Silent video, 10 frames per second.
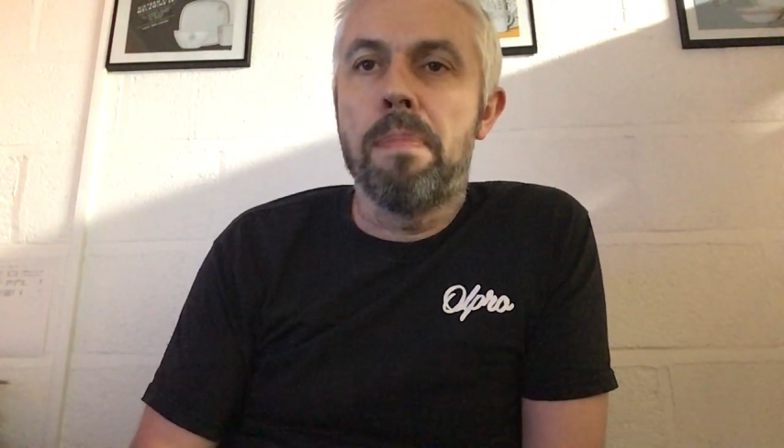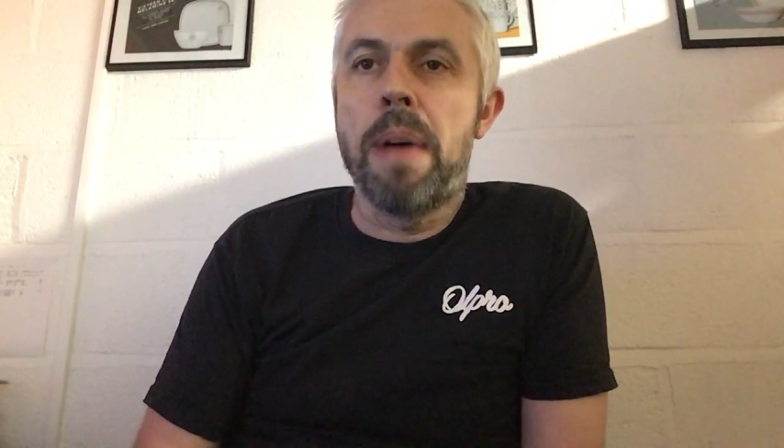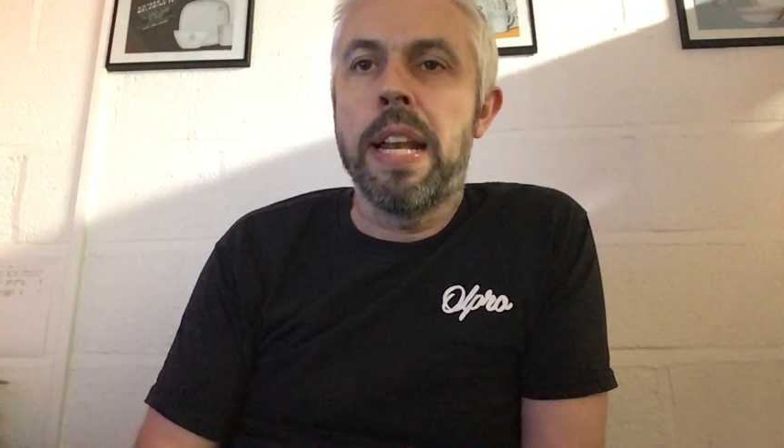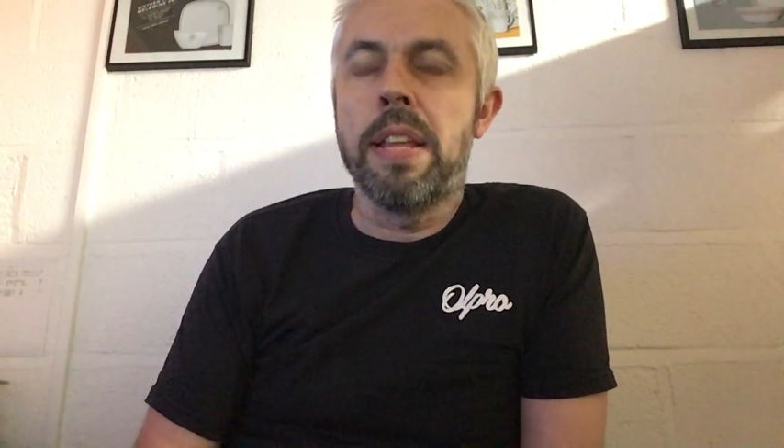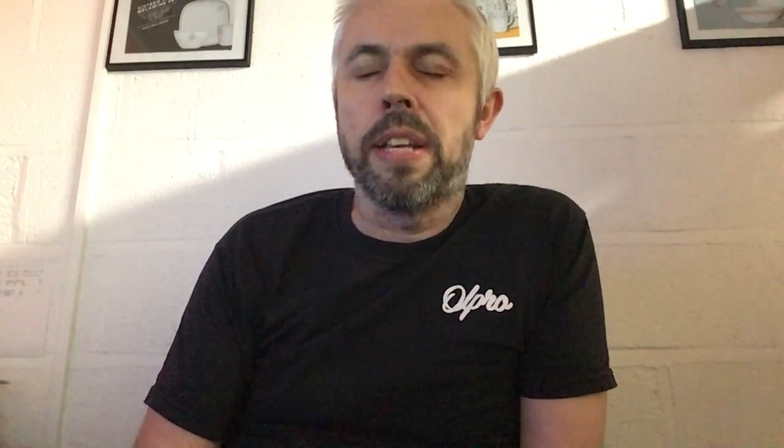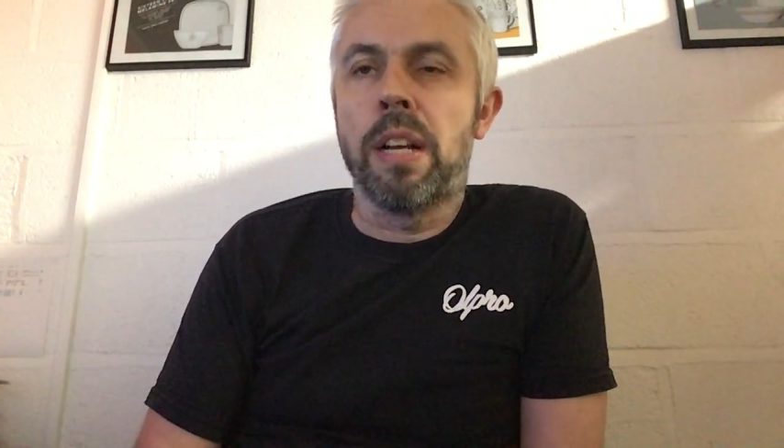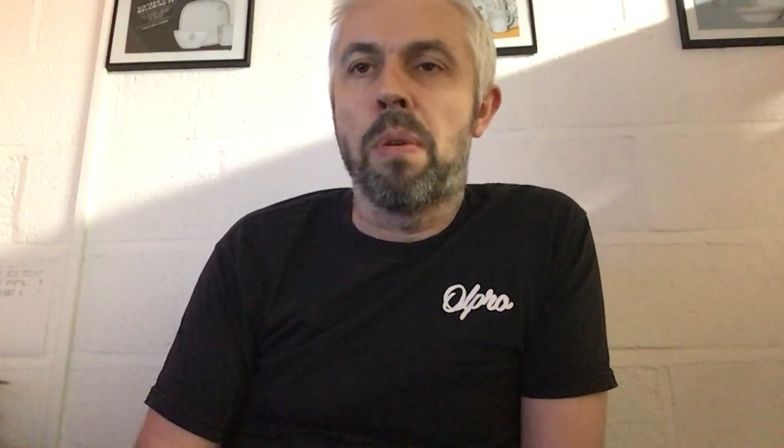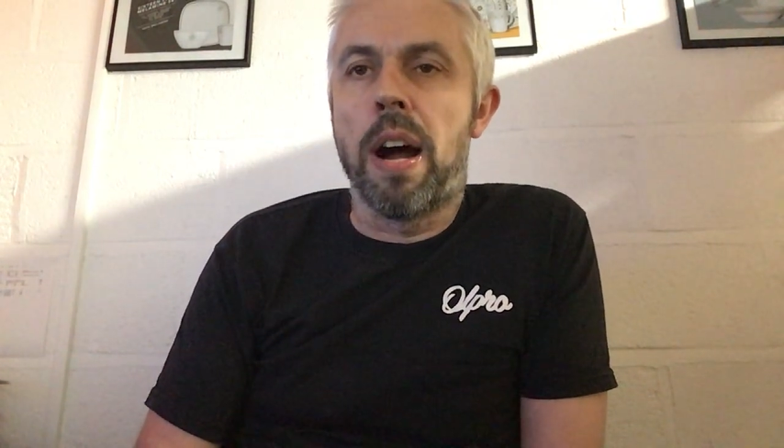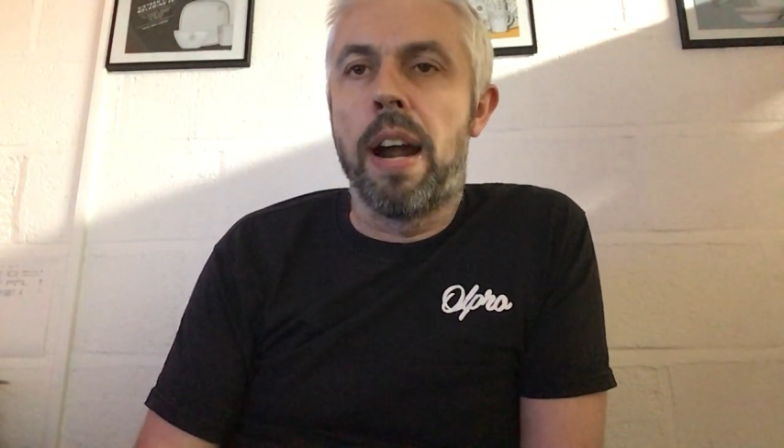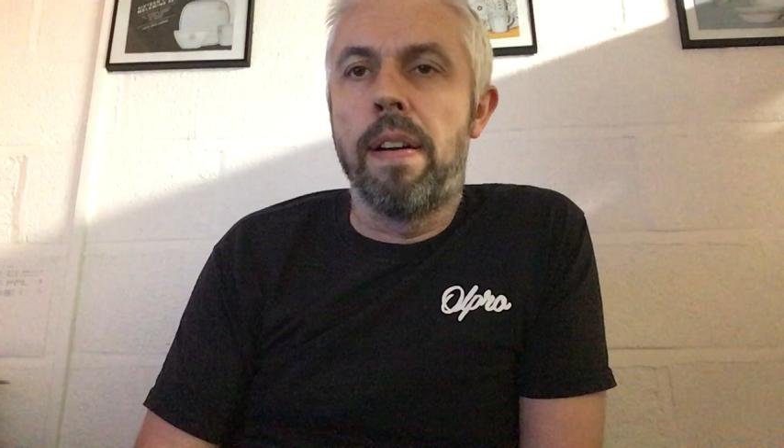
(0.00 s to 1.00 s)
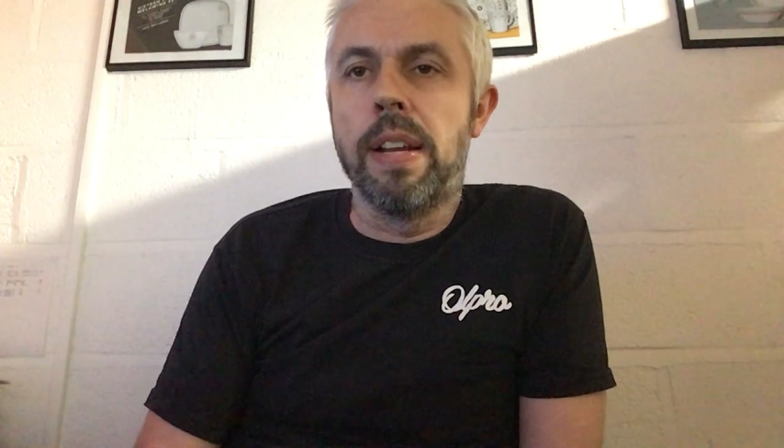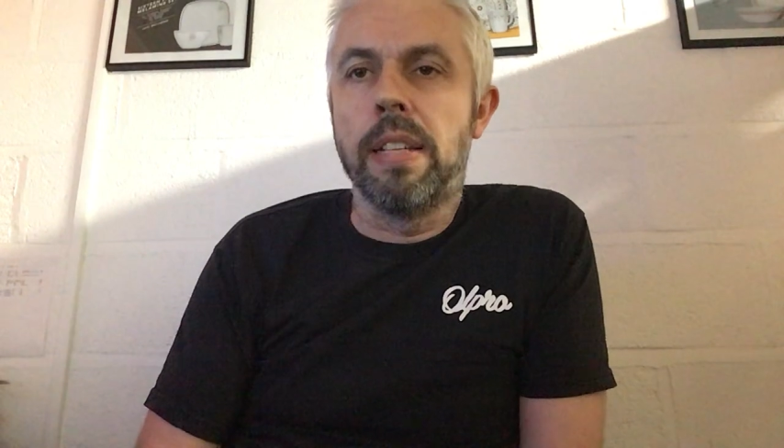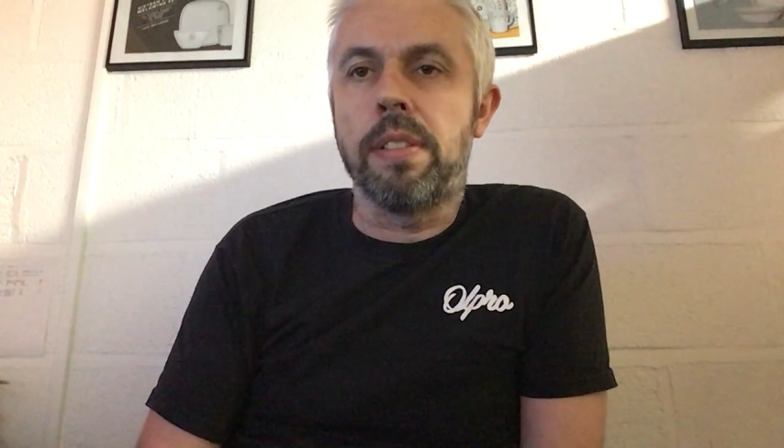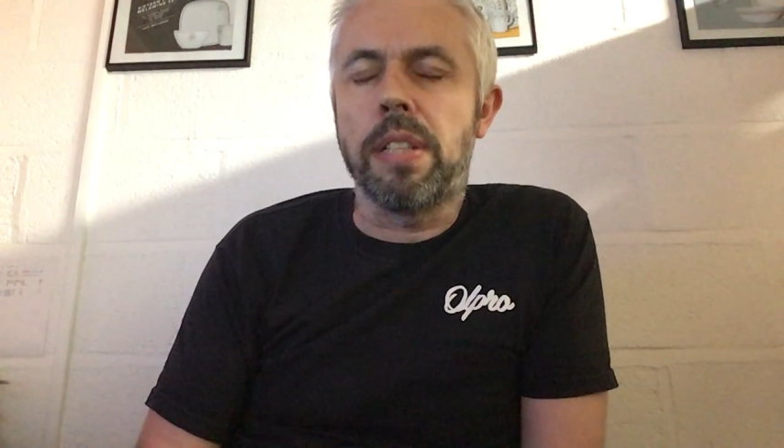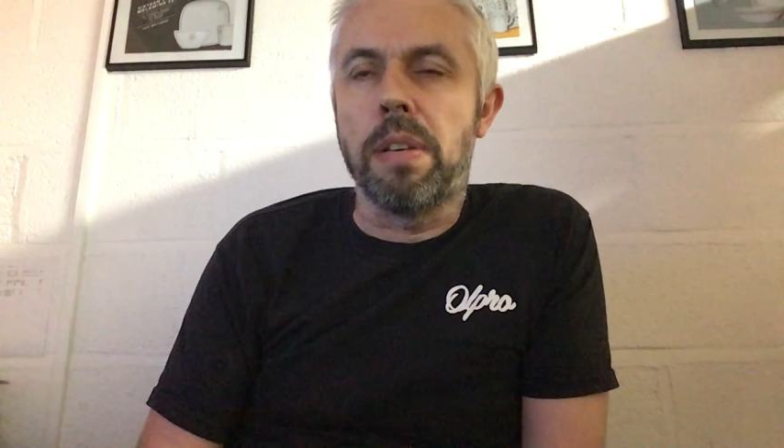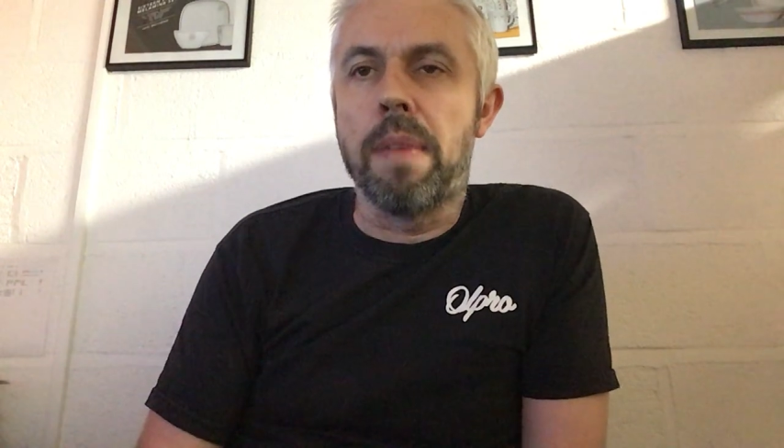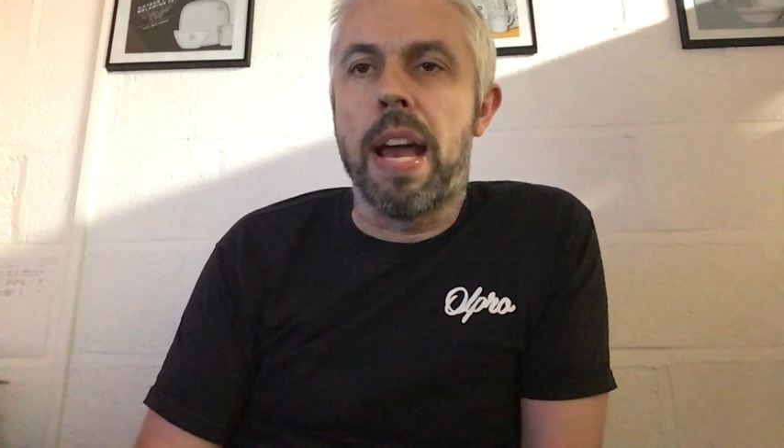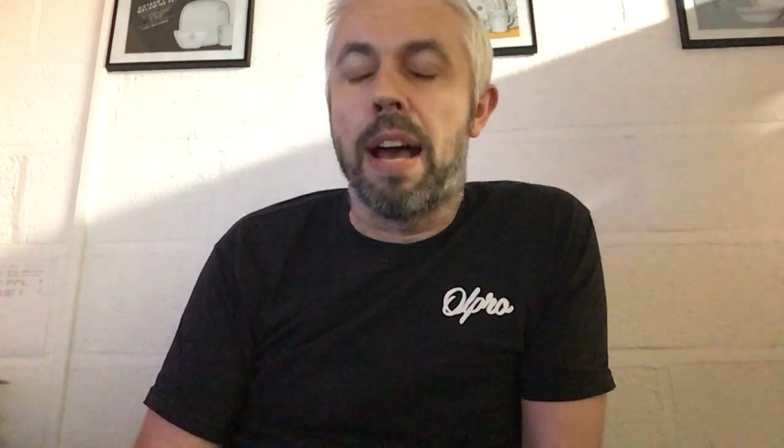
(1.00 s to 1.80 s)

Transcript: many of the inquiries that you may